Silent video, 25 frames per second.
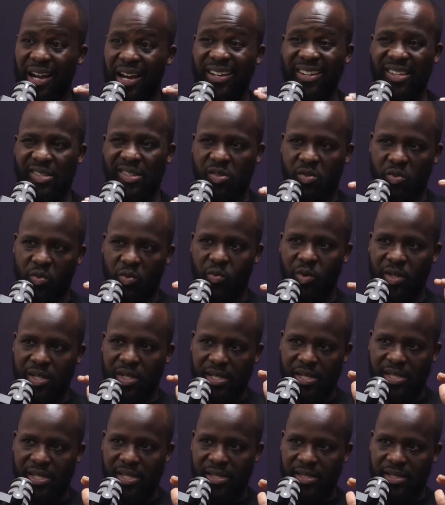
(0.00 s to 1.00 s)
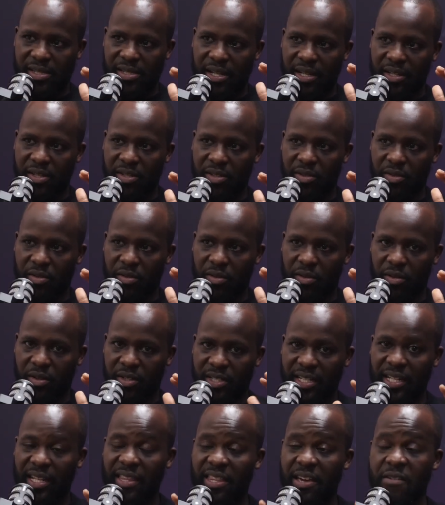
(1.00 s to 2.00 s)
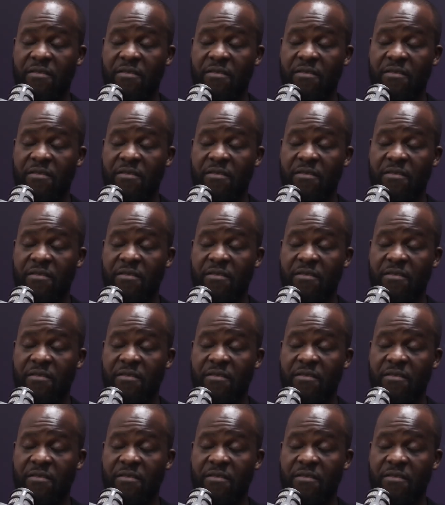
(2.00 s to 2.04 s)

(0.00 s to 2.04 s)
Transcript: understood what it is that you're telling,